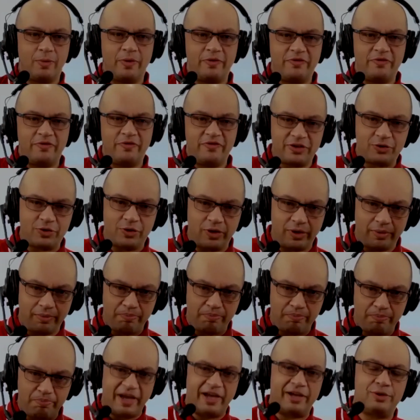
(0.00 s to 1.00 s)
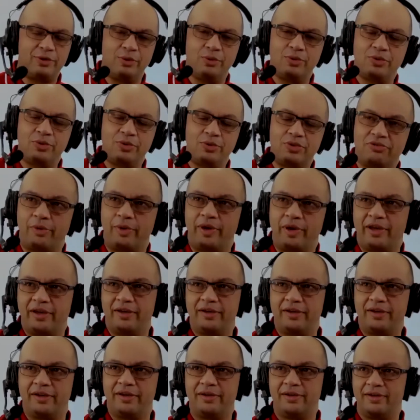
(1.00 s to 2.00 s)
we've just got to battle through it
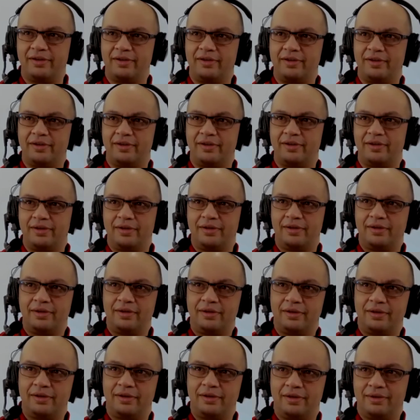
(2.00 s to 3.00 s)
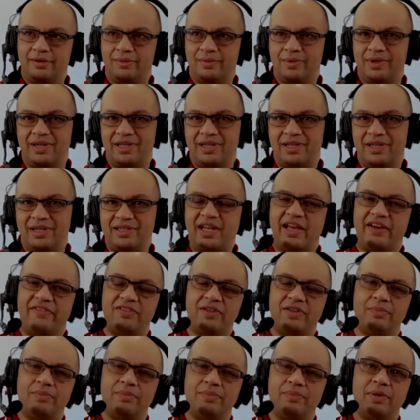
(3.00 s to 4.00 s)
well, it doesn't have
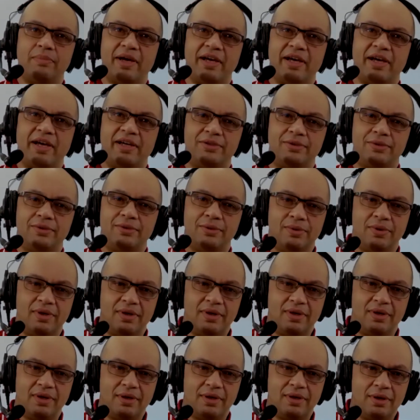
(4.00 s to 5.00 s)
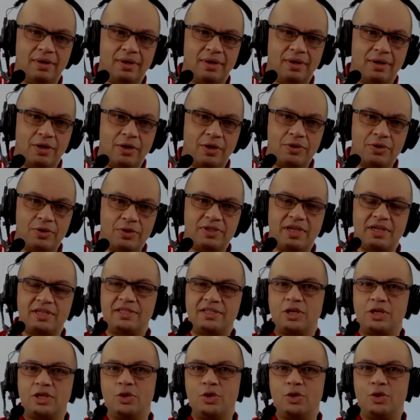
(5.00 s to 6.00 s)
to be a battle. Who says
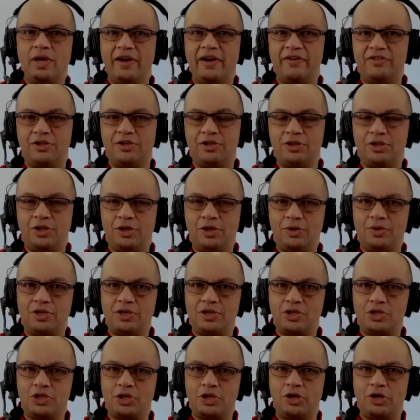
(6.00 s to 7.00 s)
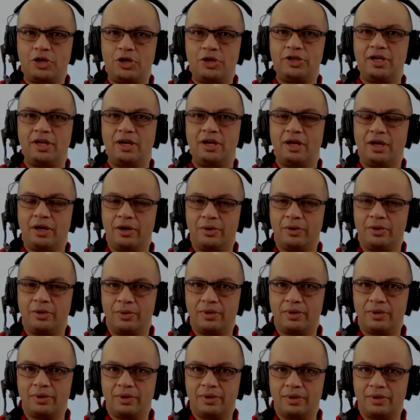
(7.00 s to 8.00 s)
that you have to do this journey
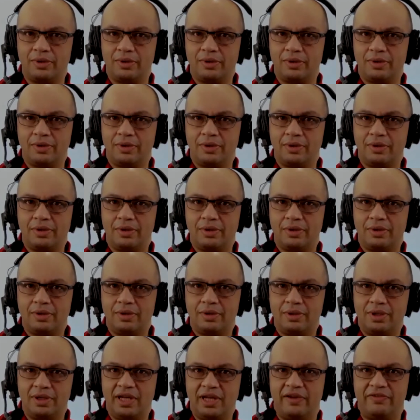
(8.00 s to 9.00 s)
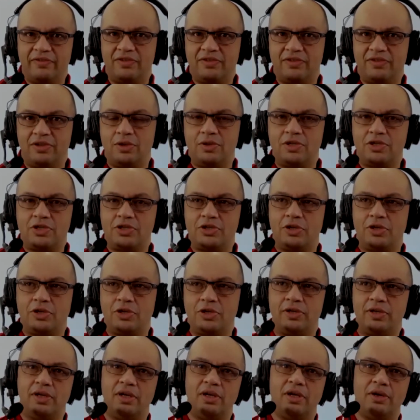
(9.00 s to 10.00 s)
alone? You don't have to do this
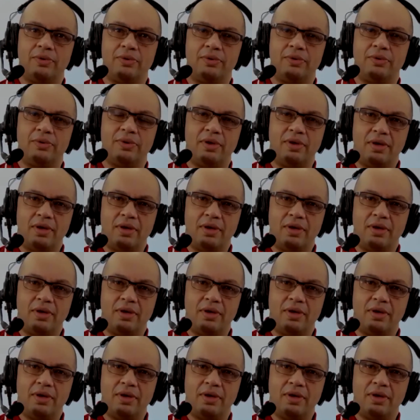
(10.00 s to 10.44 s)
journey alone.